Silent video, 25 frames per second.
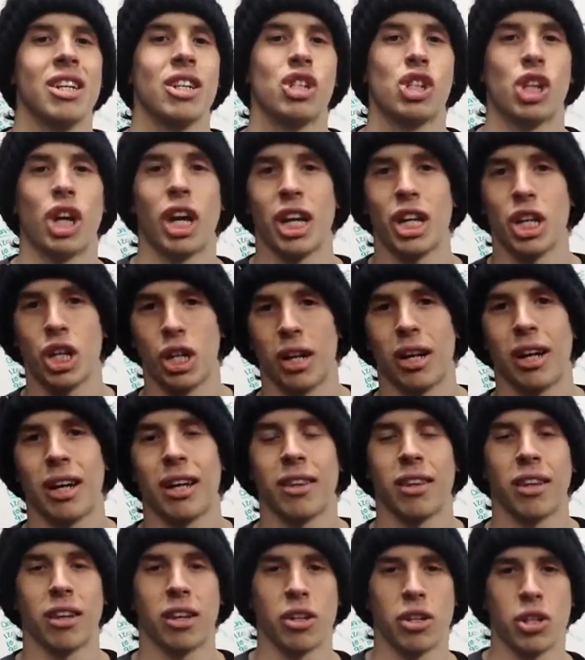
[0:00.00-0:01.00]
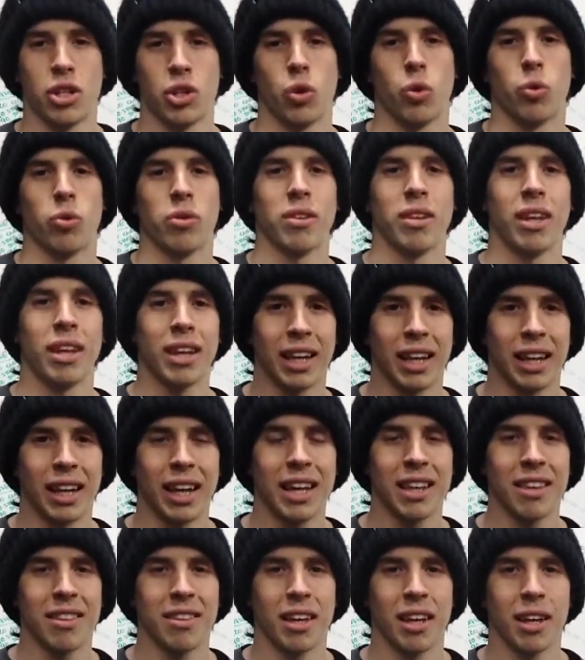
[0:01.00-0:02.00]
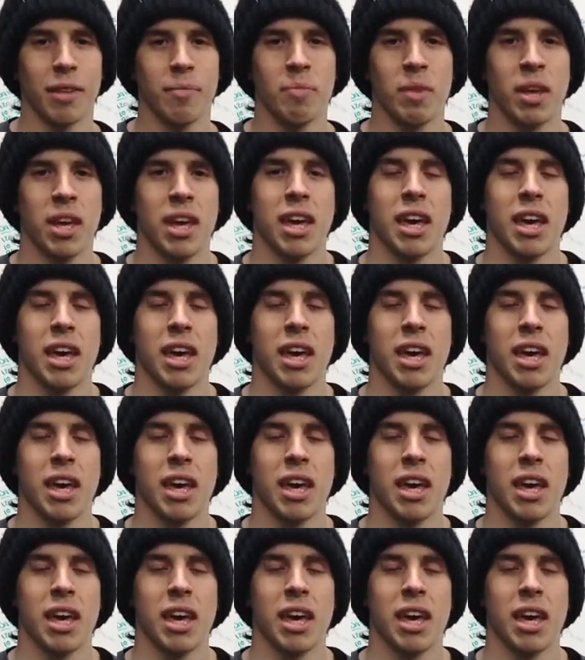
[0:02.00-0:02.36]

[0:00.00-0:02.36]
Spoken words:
change length, they can shorten, they can lengthen,